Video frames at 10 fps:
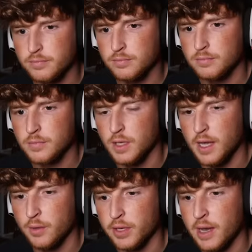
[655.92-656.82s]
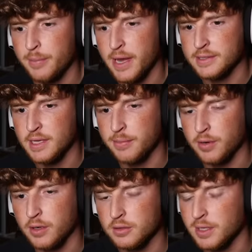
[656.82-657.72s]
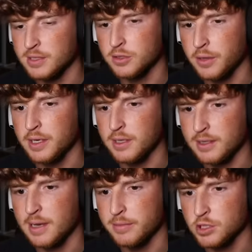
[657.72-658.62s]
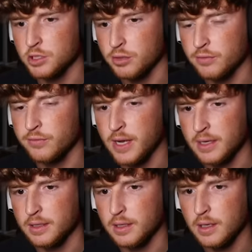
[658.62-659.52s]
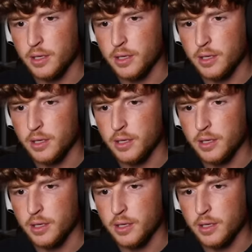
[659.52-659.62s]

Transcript: Okay, we got past that part. That's great. It let me shoot, finally.